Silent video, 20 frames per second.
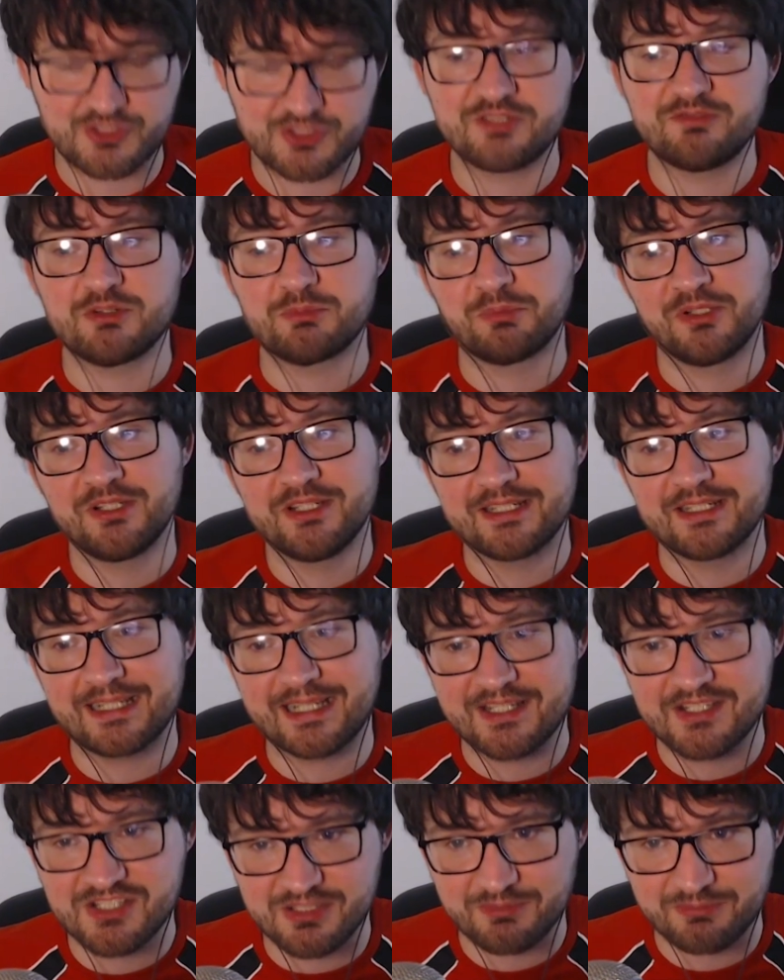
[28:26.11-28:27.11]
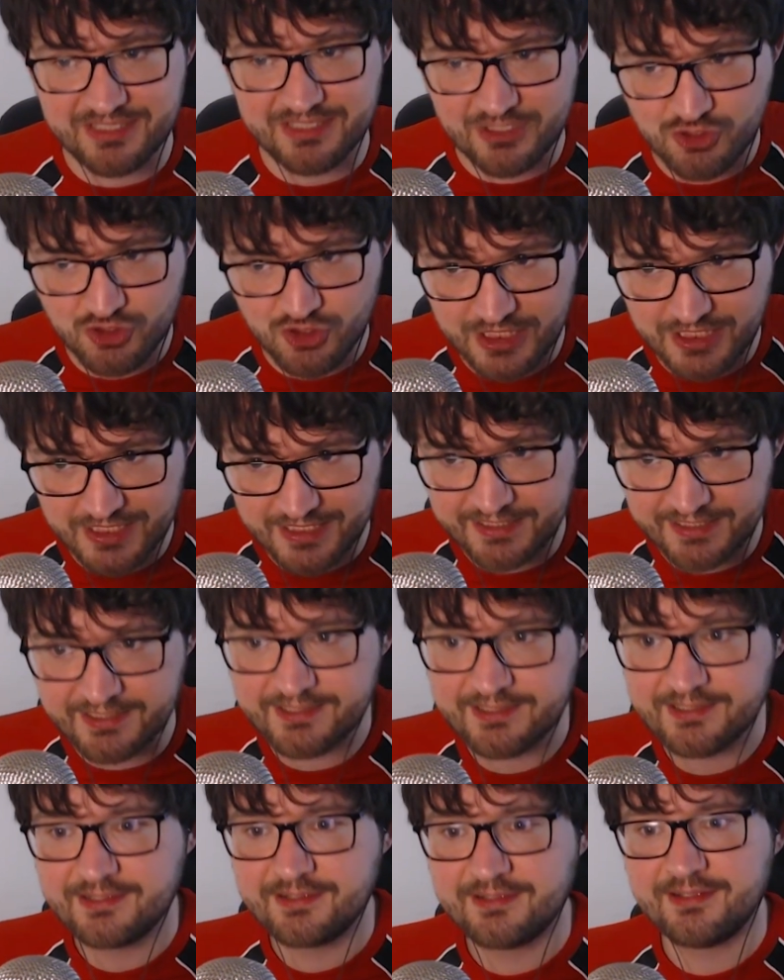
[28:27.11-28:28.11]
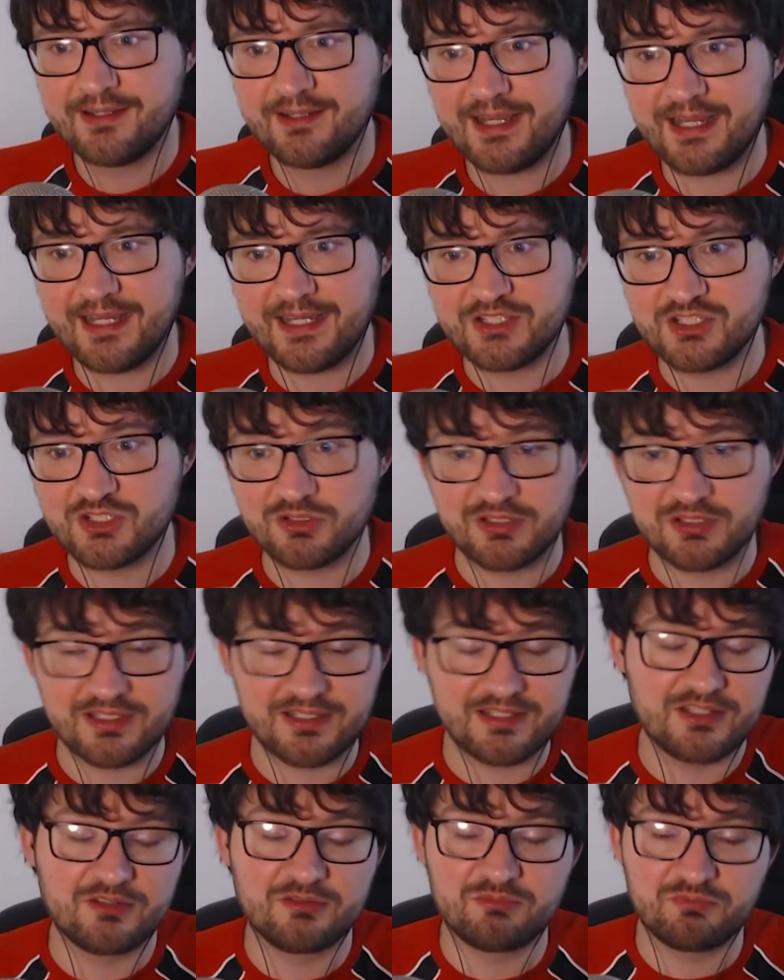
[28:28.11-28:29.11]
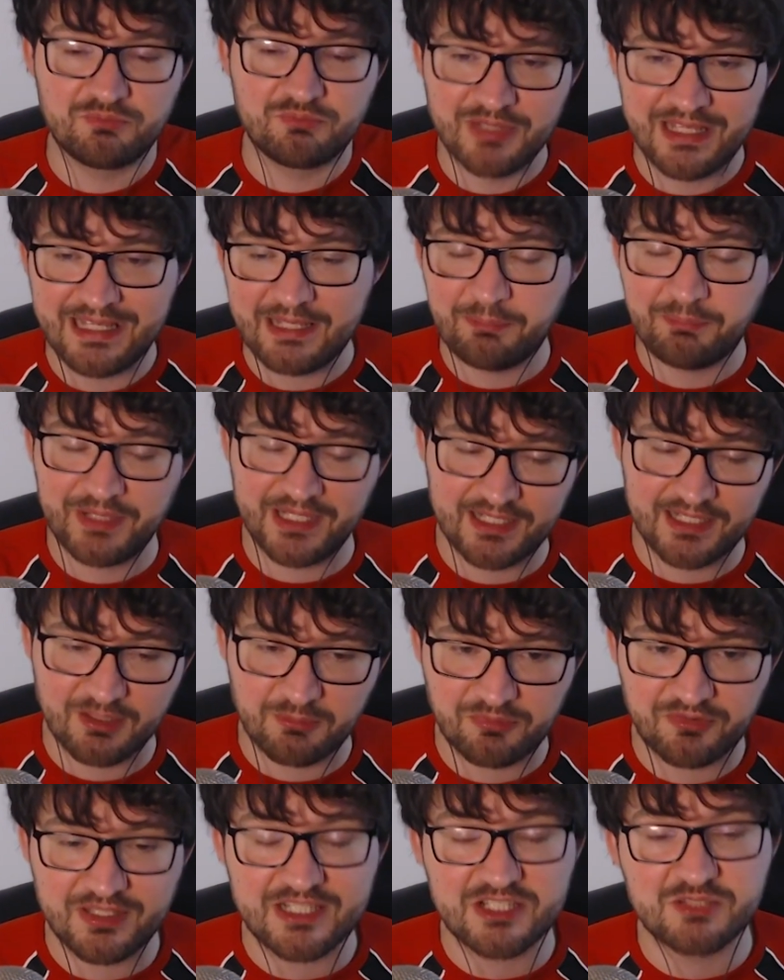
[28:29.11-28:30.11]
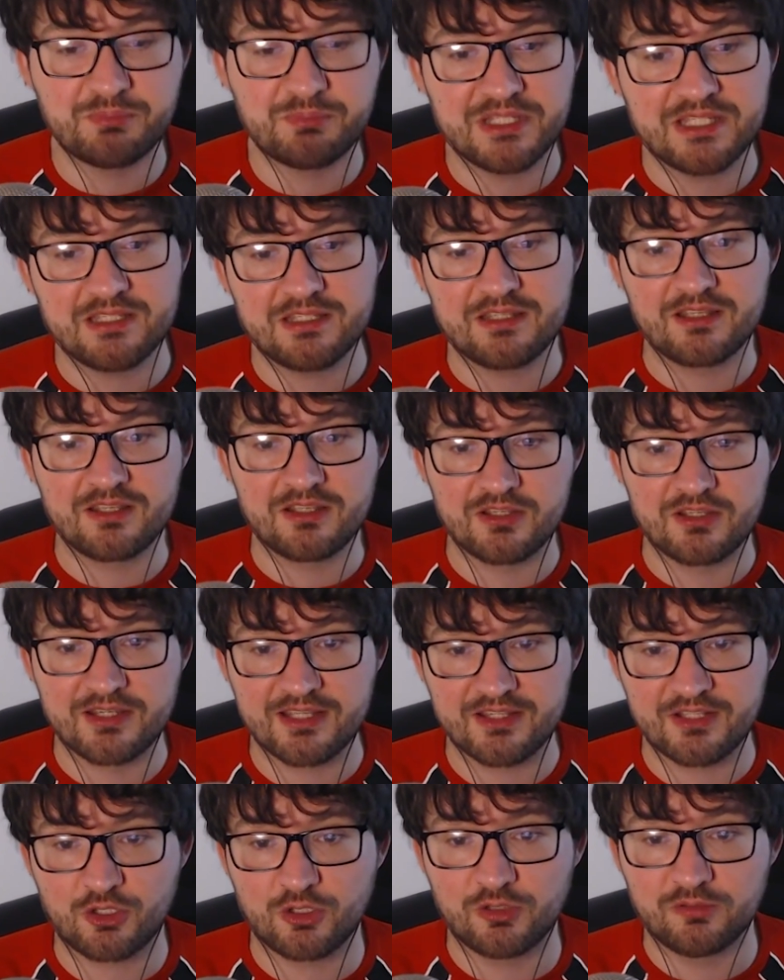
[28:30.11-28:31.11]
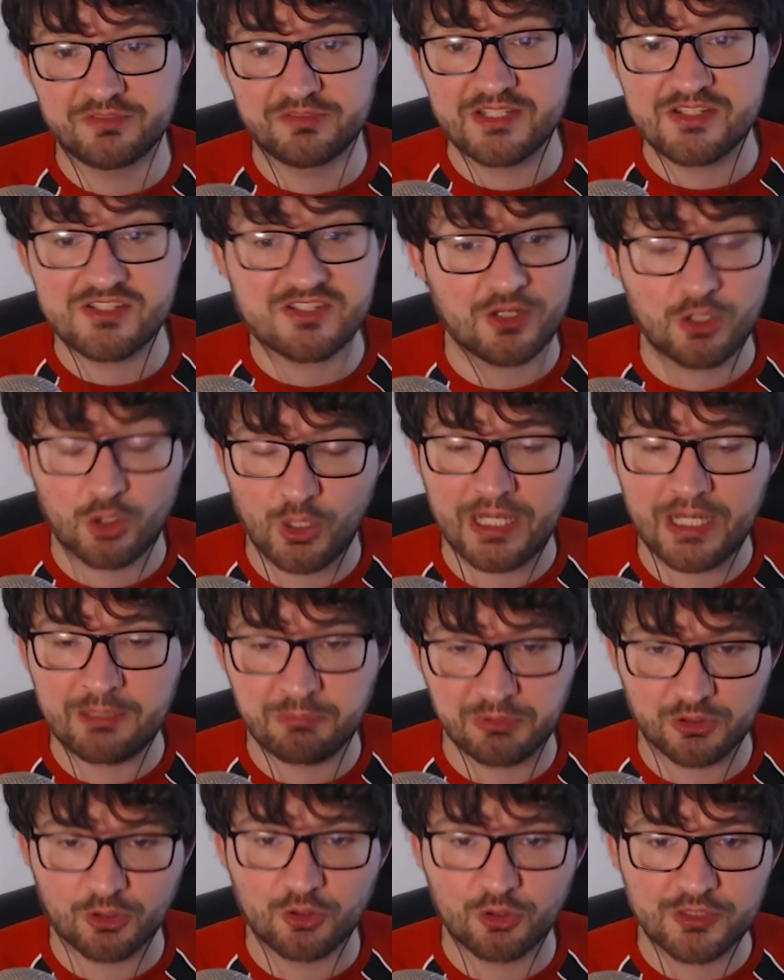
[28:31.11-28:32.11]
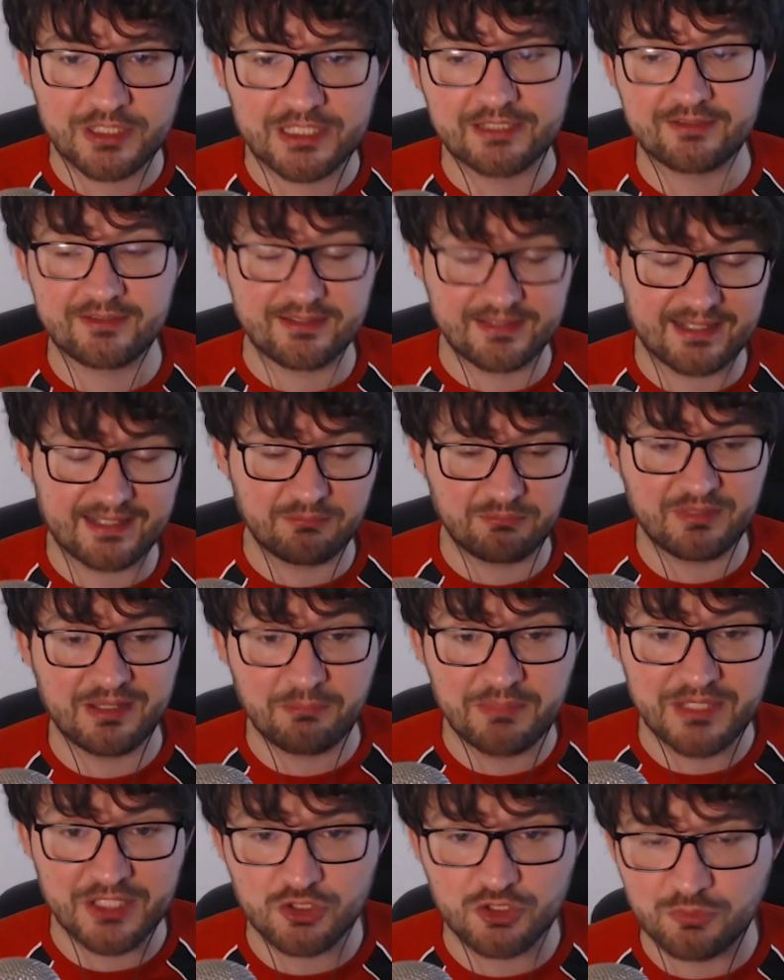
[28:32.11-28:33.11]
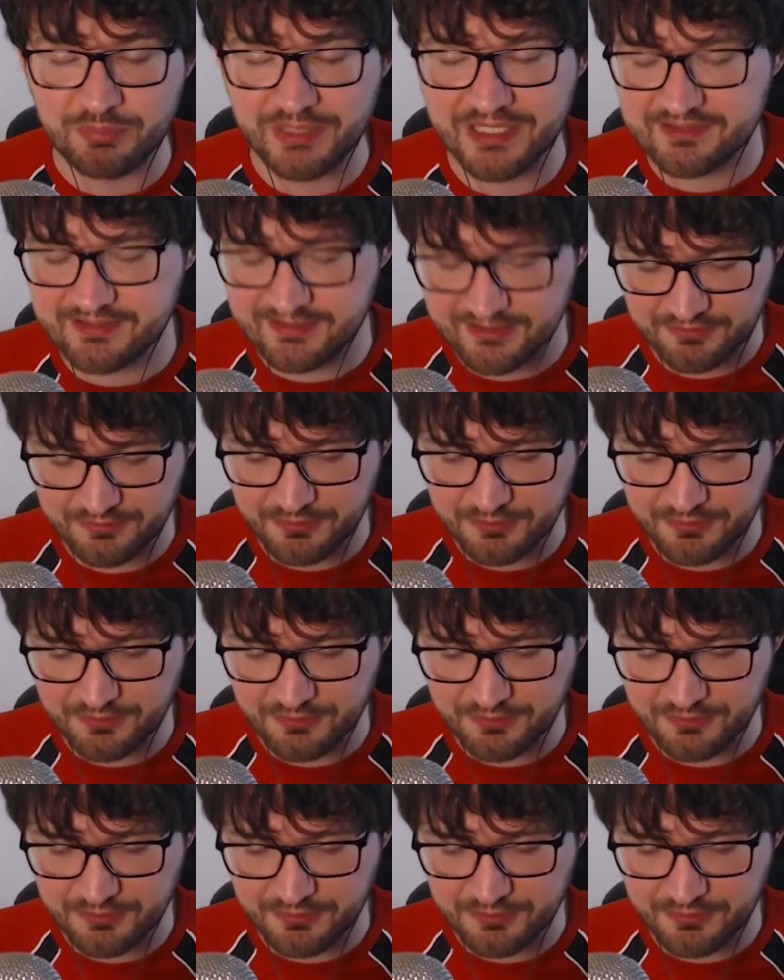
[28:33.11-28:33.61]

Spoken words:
And if you're playing against somebody in training, and you're A, picking up things, B, you get the confidence that, I belong here, then that makes you better at